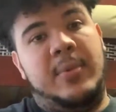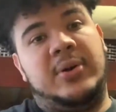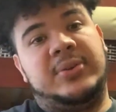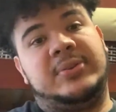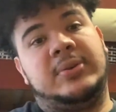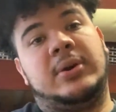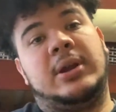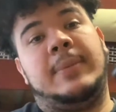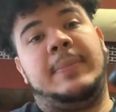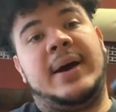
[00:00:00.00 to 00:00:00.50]

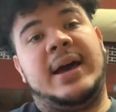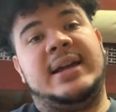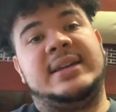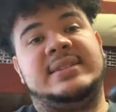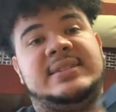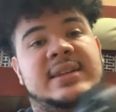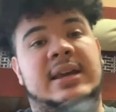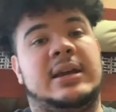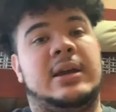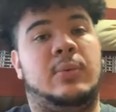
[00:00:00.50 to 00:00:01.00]
also gonna buy a
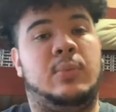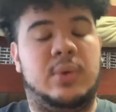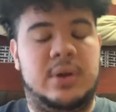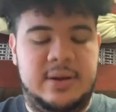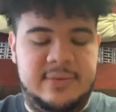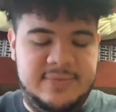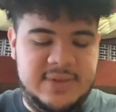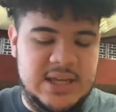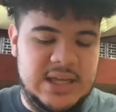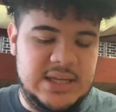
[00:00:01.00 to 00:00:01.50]
second one
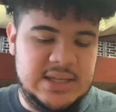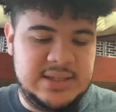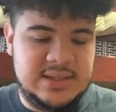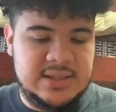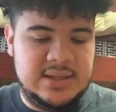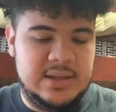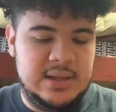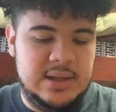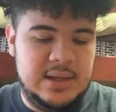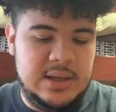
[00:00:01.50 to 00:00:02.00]
of
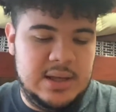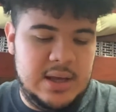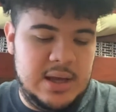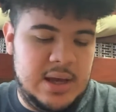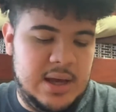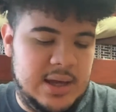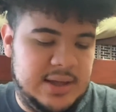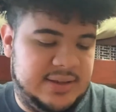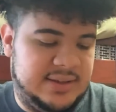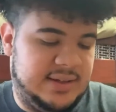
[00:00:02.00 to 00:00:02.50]
these
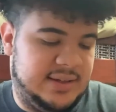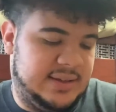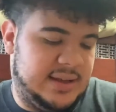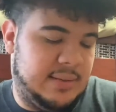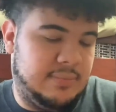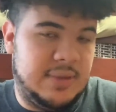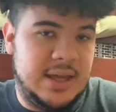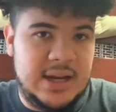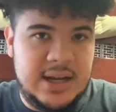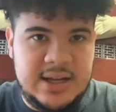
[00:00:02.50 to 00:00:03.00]
since
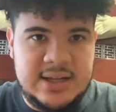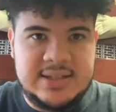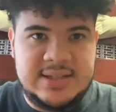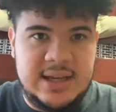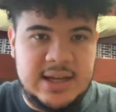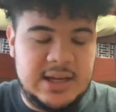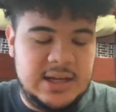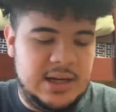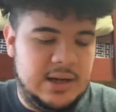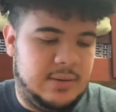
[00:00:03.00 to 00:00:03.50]
I'm getting a
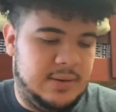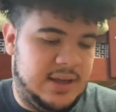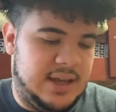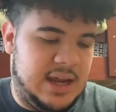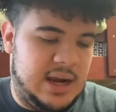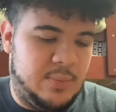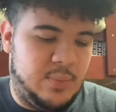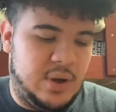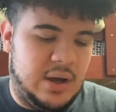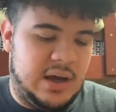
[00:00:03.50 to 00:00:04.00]
secondary
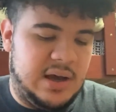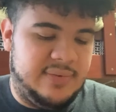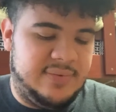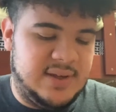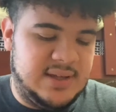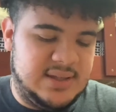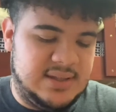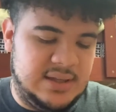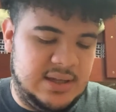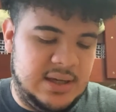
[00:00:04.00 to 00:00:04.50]
camera.
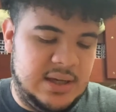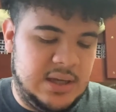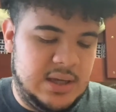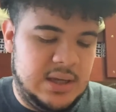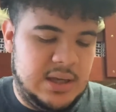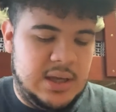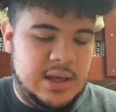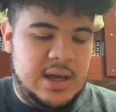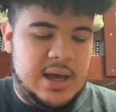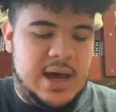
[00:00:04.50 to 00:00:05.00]
Obviously
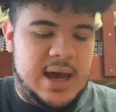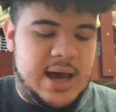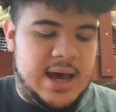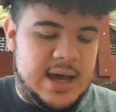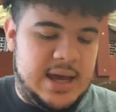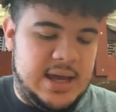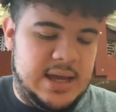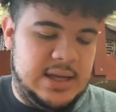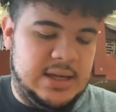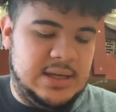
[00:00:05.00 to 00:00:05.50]

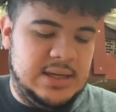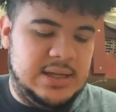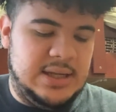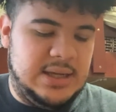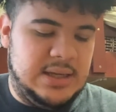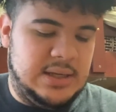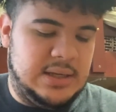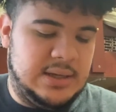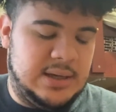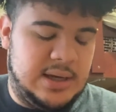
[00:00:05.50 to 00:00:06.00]
I
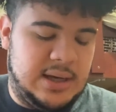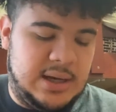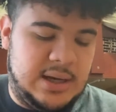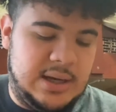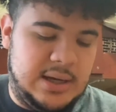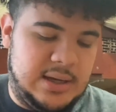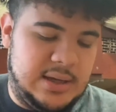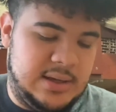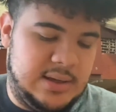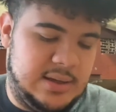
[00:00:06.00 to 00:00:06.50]
need
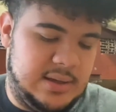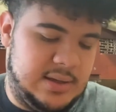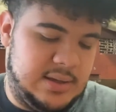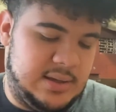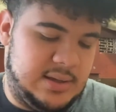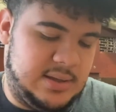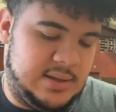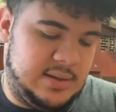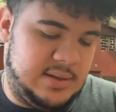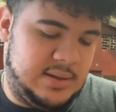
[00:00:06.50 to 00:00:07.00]
a
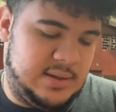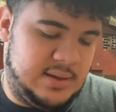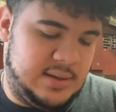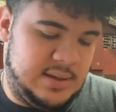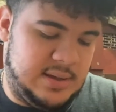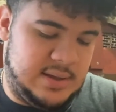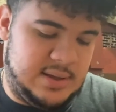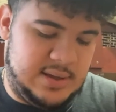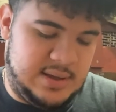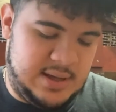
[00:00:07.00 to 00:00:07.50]

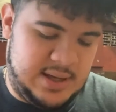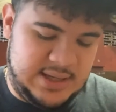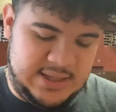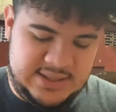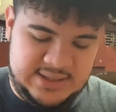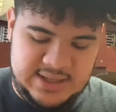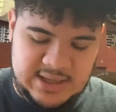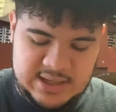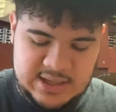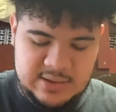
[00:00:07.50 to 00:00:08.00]

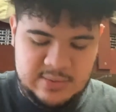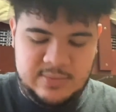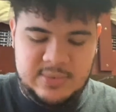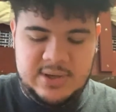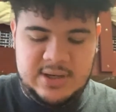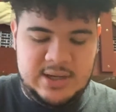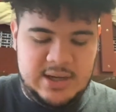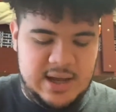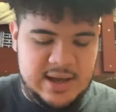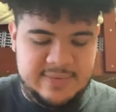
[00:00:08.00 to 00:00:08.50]
second
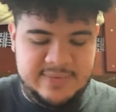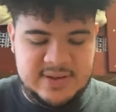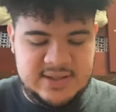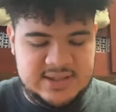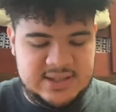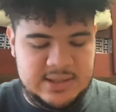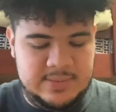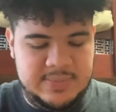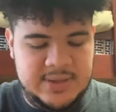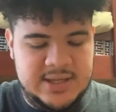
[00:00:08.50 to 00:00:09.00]
one,
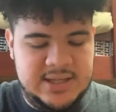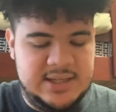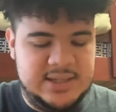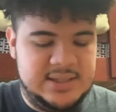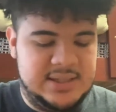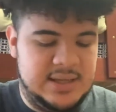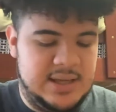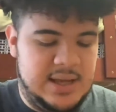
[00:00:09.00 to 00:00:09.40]
obviously, because